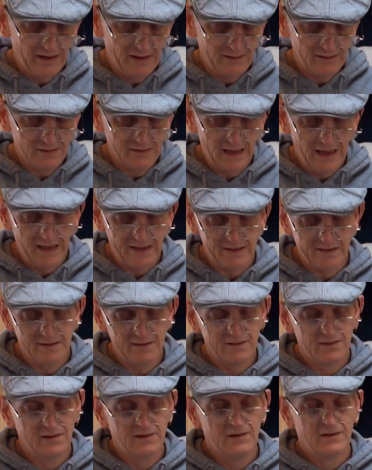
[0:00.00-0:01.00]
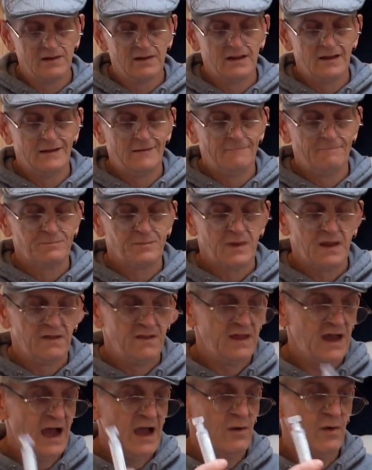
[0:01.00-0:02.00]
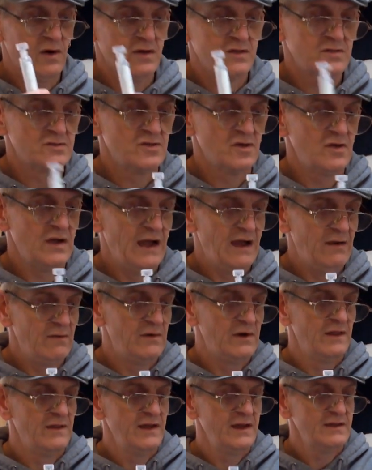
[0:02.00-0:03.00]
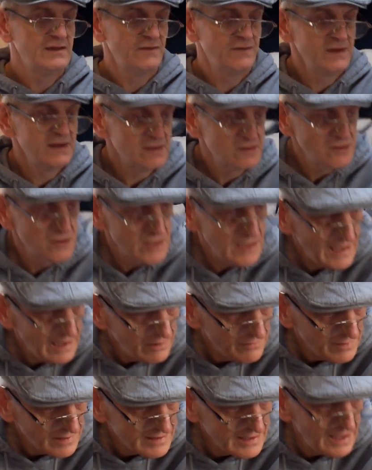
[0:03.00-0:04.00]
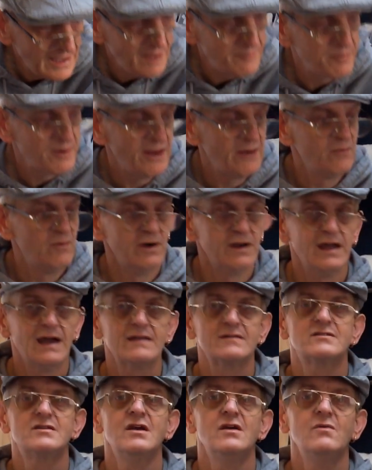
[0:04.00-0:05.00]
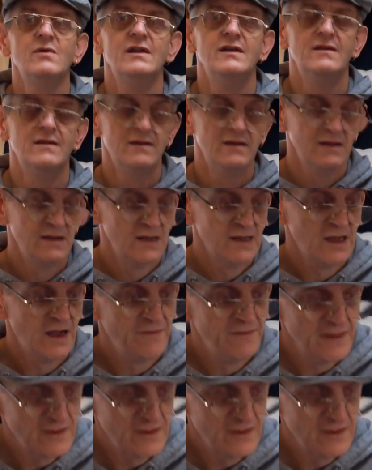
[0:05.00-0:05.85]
else, head. The eye wash I took out of one of these, I think I took it out of the car plan one, it had 2 in and